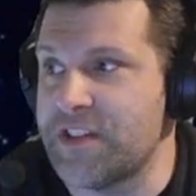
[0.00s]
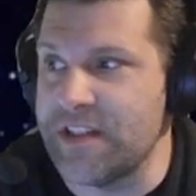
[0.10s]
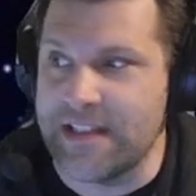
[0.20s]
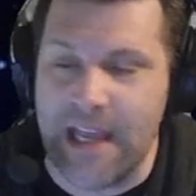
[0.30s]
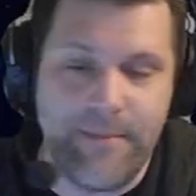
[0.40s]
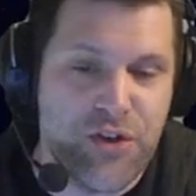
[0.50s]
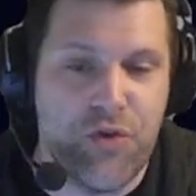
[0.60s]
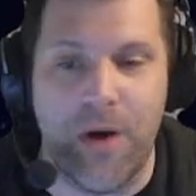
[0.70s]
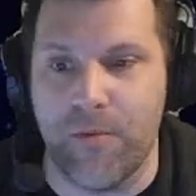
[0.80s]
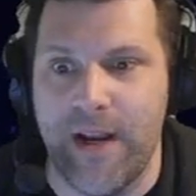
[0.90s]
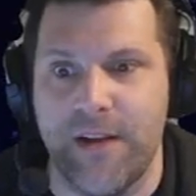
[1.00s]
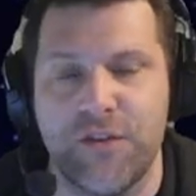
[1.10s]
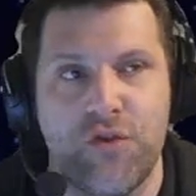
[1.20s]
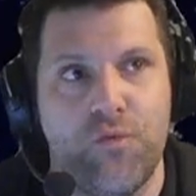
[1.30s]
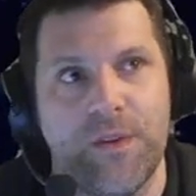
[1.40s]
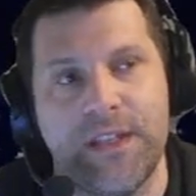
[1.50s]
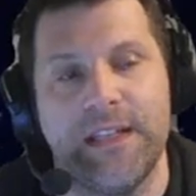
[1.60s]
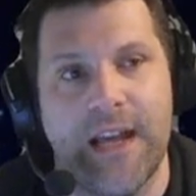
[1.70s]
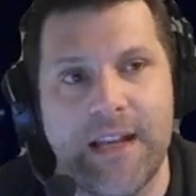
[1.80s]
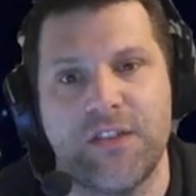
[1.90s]
is the same issue I ran into with the
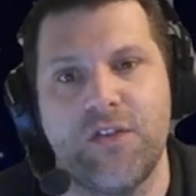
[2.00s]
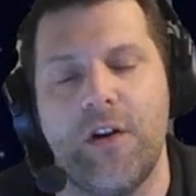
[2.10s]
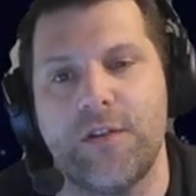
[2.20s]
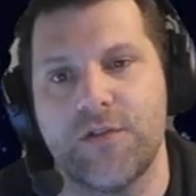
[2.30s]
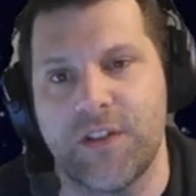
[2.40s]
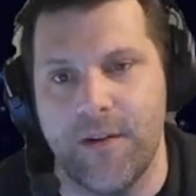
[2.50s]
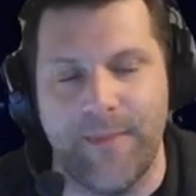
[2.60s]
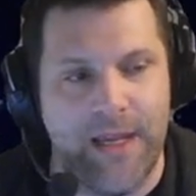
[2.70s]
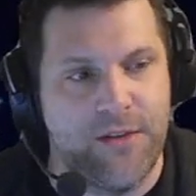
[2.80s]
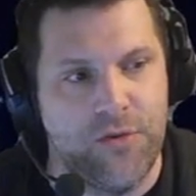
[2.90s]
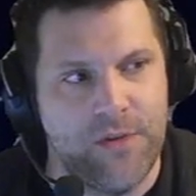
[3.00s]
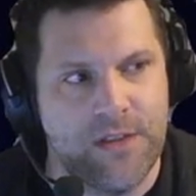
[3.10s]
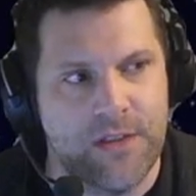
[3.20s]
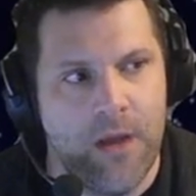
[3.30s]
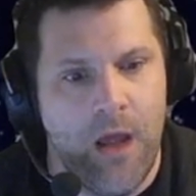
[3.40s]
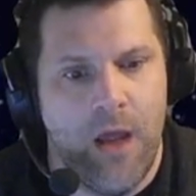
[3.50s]
Night Stalkers command units.